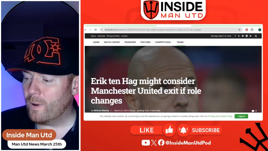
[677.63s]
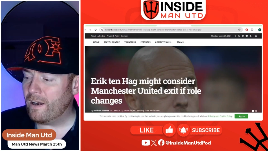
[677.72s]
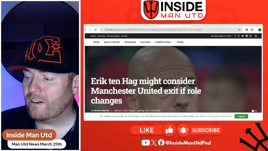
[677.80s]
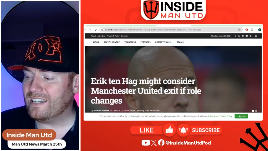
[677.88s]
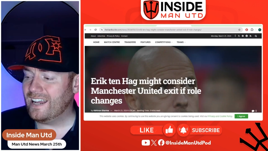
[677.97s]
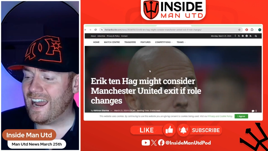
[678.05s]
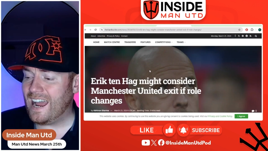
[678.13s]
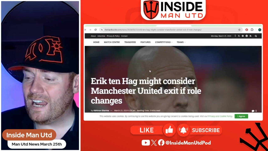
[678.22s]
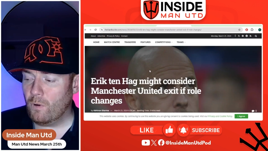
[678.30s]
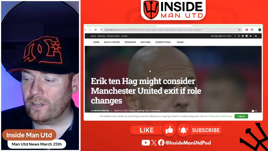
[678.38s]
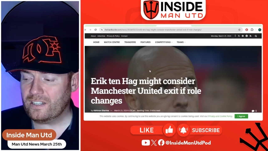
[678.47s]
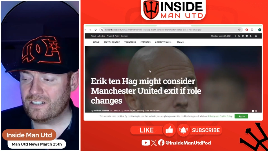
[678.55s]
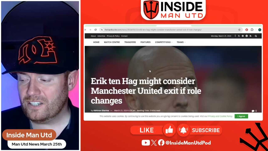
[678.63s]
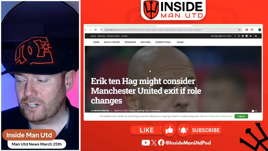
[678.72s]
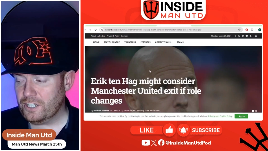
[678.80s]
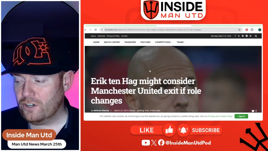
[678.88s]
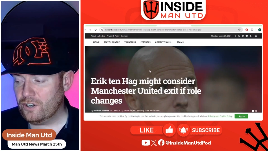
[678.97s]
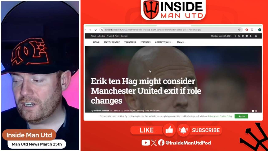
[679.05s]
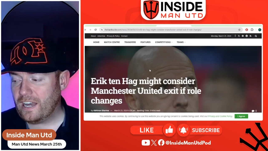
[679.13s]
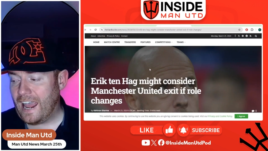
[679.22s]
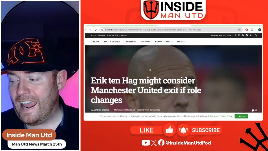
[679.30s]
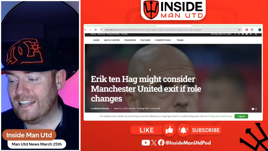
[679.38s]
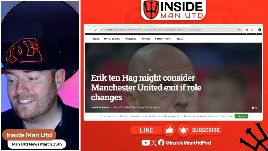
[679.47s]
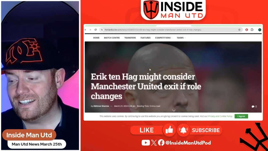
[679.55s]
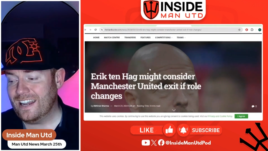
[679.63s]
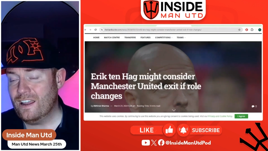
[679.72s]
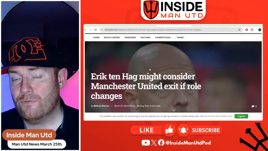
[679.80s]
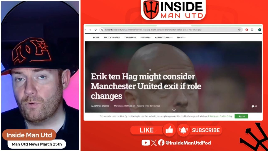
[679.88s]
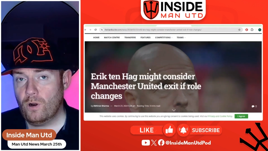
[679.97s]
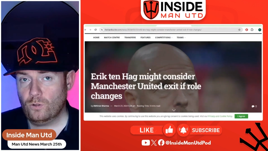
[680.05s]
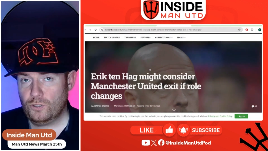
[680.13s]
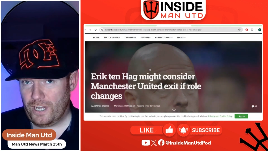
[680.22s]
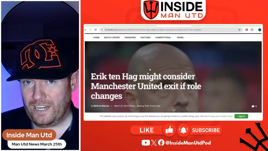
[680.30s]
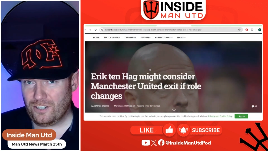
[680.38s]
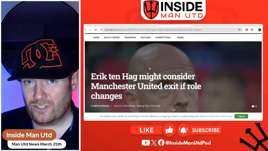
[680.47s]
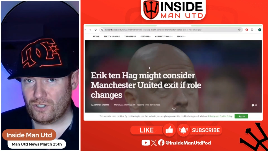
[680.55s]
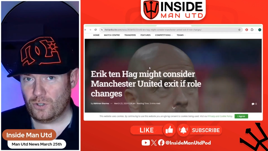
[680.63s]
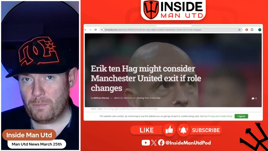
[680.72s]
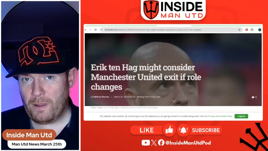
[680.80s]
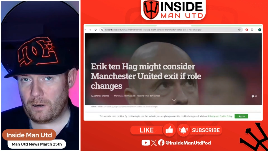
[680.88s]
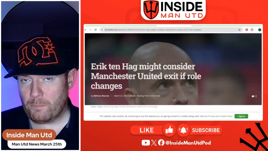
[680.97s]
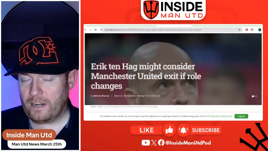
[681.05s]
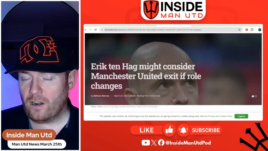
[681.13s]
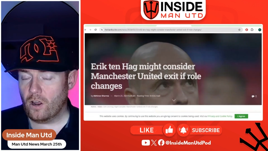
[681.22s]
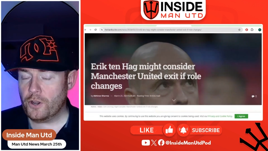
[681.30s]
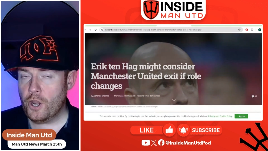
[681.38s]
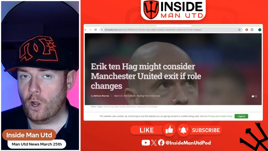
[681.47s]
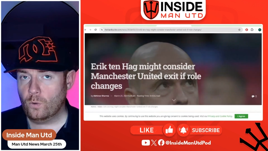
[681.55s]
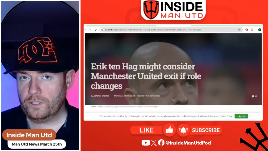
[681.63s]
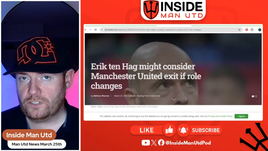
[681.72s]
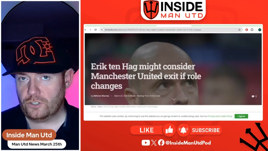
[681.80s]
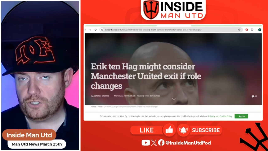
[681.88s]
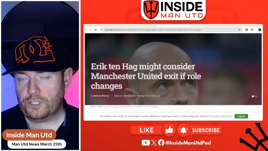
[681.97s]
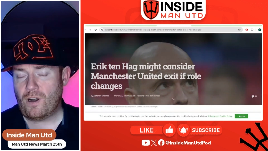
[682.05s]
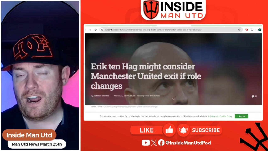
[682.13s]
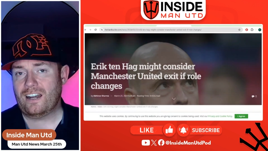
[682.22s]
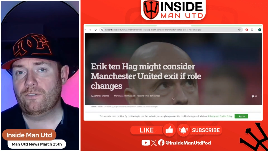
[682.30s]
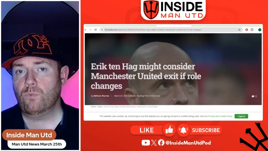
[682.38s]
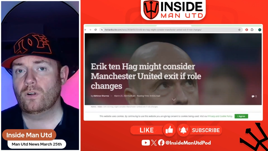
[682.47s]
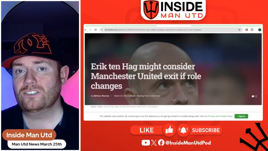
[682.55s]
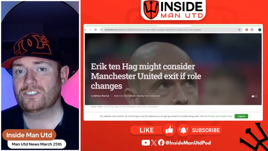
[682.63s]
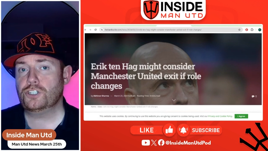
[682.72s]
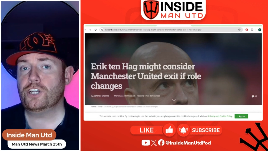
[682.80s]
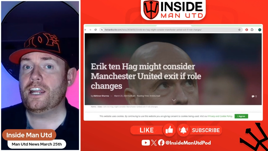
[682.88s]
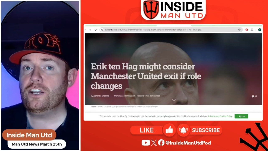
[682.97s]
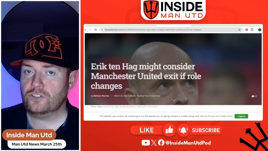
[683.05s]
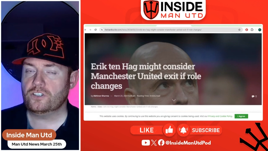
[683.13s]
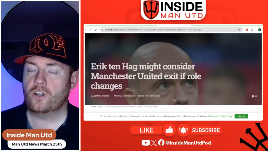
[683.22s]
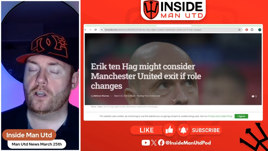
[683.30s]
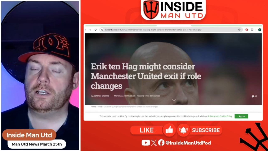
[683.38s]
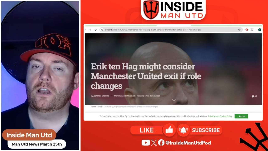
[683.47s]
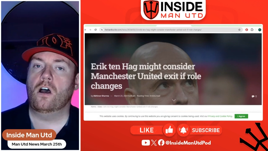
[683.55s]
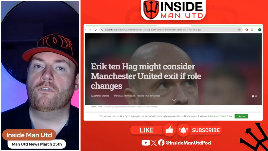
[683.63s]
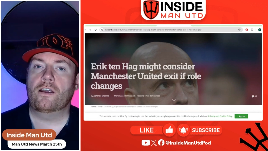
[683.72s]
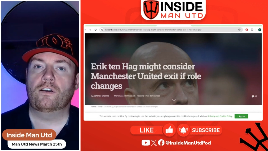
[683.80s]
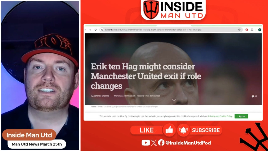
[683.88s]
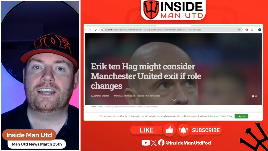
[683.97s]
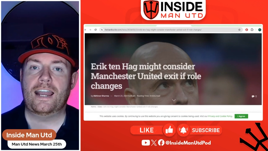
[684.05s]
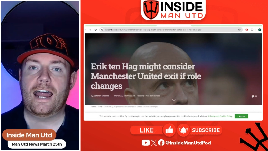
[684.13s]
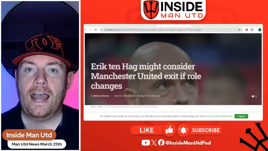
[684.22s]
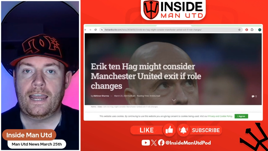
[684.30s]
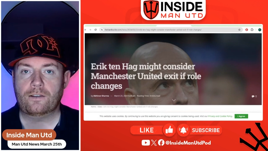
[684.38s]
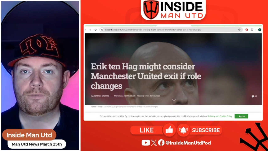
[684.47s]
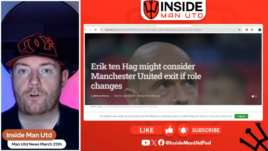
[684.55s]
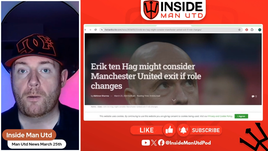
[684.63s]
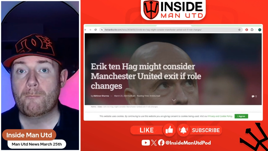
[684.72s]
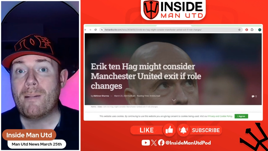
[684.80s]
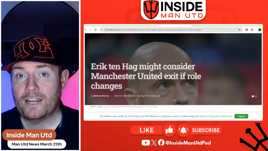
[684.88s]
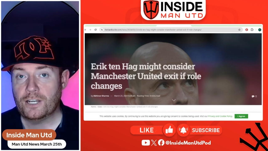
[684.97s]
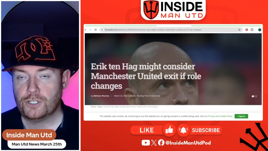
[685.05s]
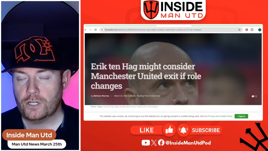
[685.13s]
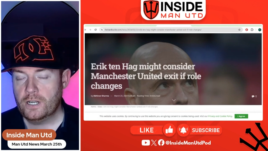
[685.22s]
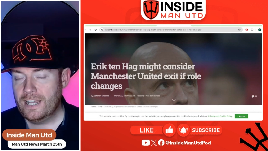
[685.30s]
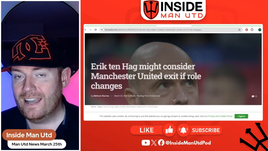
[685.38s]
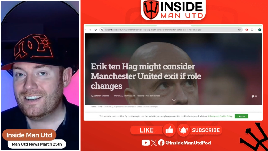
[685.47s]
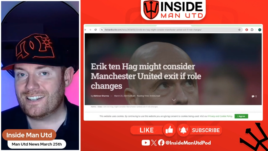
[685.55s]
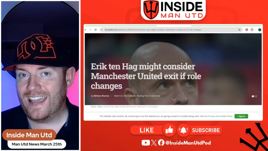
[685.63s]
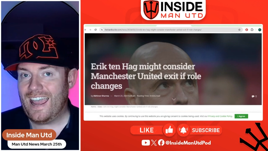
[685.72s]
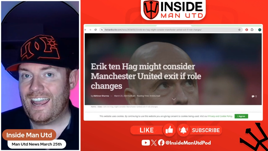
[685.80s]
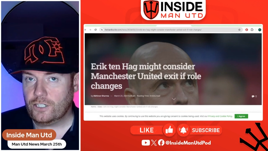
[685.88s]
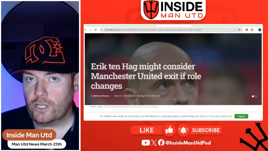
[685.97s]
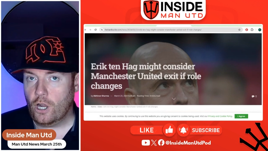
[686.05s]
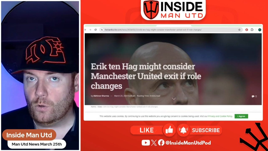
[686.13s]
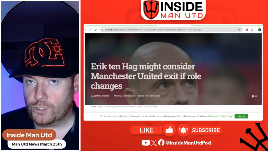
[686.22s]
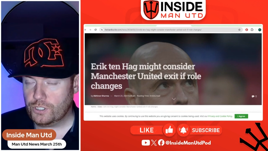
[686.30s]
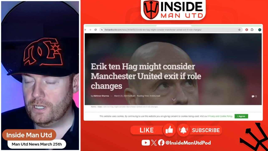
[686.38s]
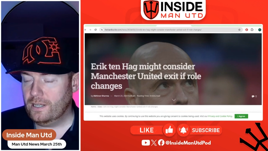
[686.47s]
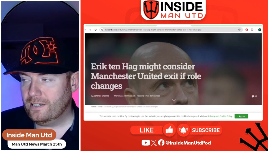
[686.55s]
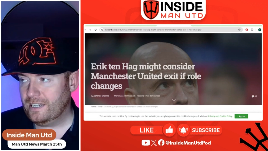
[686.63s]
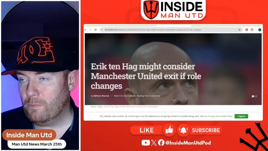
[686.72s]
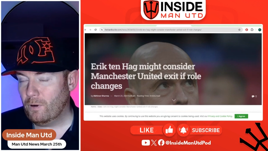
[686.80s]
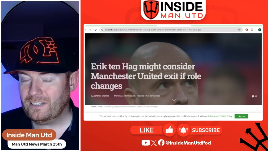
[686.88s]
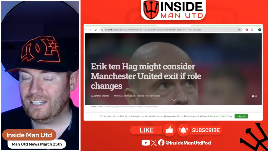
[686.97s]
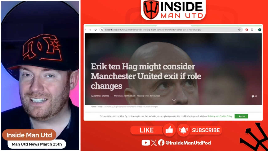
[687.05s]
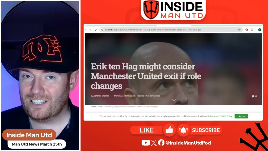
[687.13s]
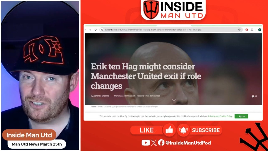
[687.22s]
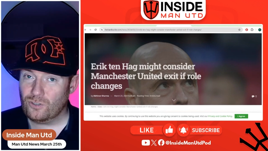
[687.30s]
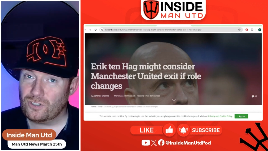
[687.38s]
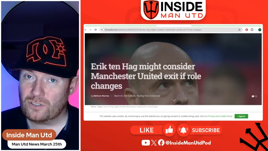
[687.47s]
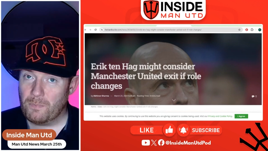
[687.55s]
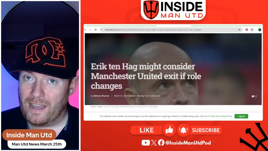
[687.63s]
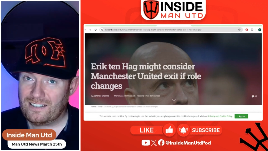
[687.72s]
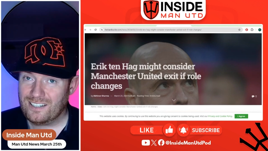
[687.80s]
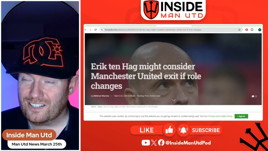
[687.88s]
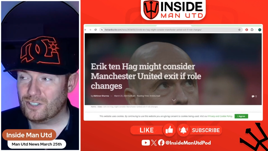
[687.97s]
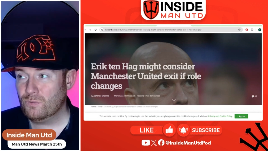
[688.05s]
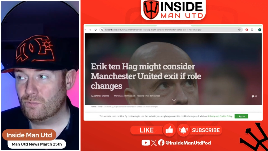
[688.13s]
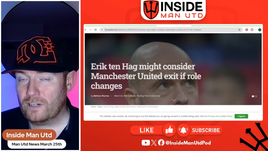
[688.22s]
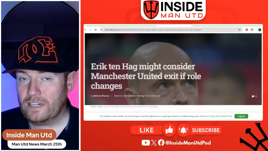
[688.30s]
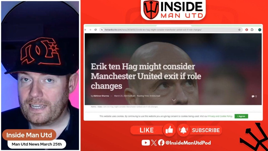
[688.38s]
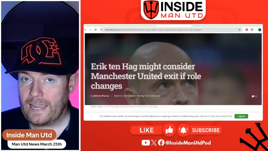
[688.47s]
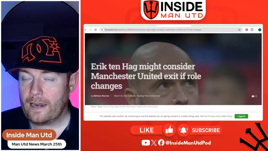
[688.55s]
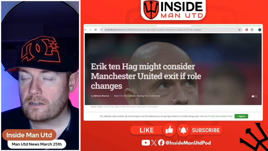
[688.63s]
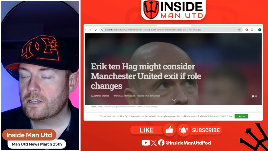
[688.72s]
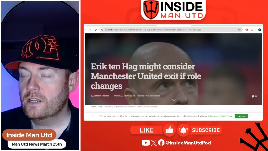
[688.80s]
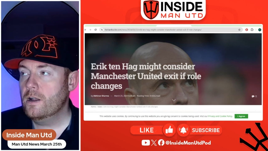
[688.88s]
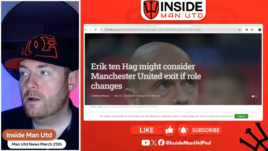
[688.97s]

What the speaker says: Erik Ten Hag might consider United exit if role changes. So you may or may not know that Sir Jim Ratcliffe wants to change the title of Erik Ten Hag from manager to head coach. Now you might think that's just semantics, who really cares?